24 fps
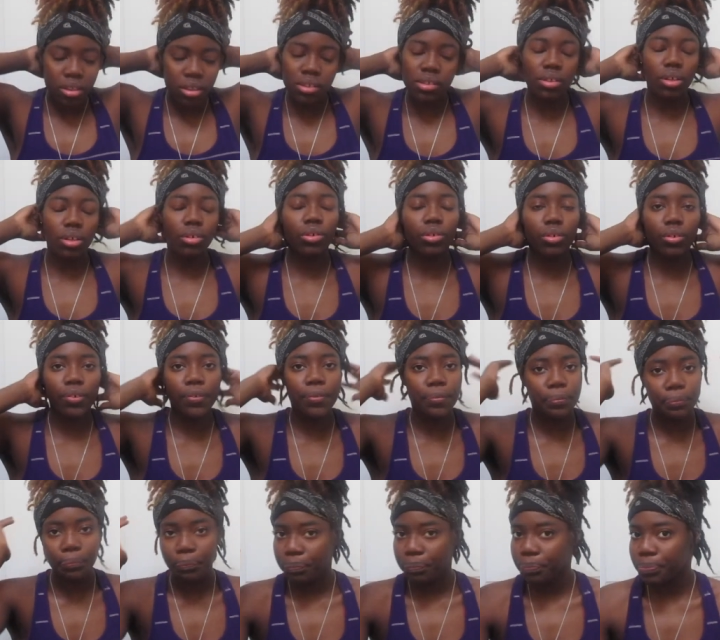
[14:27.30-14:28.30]
so,
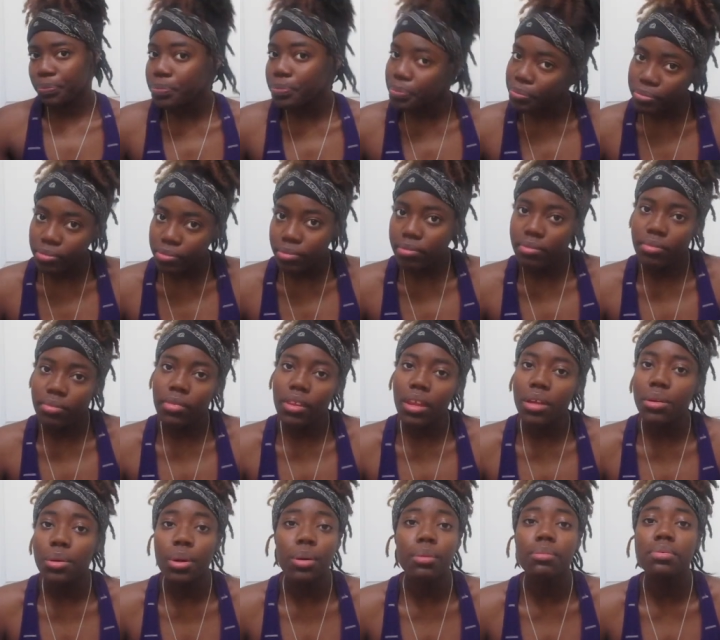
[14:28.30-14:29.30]

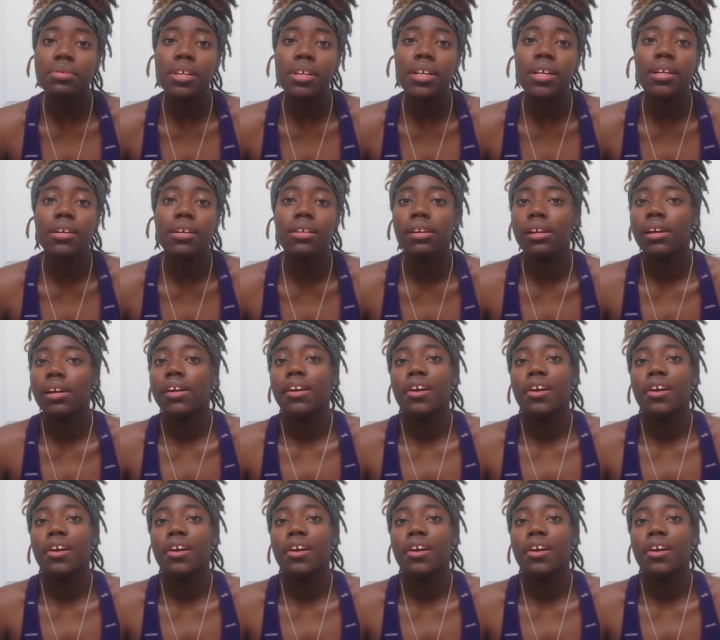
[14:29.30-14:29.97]
you know what I'm saying?